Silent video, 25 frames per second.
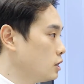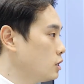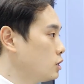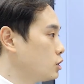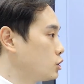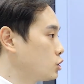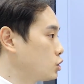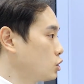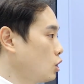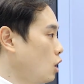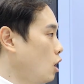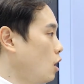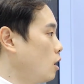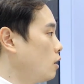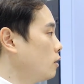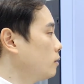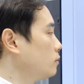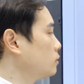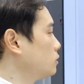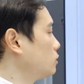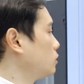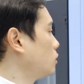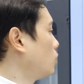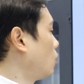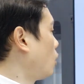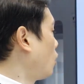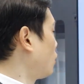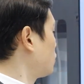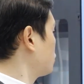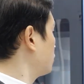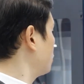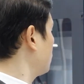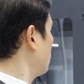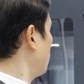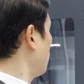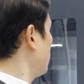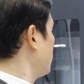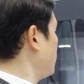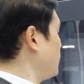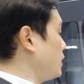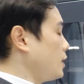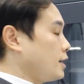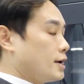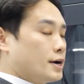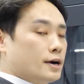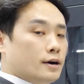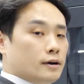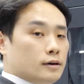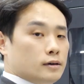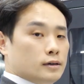So also
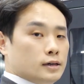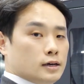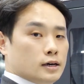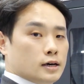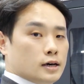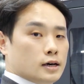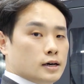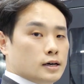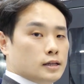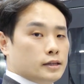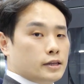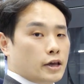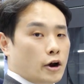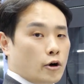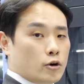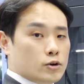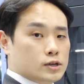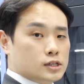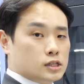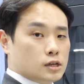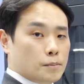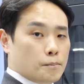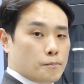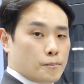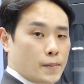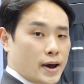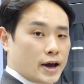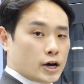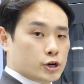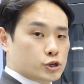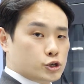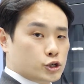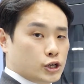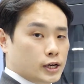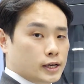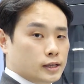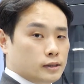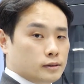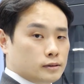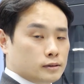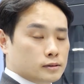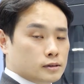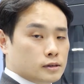here, there is the magazine.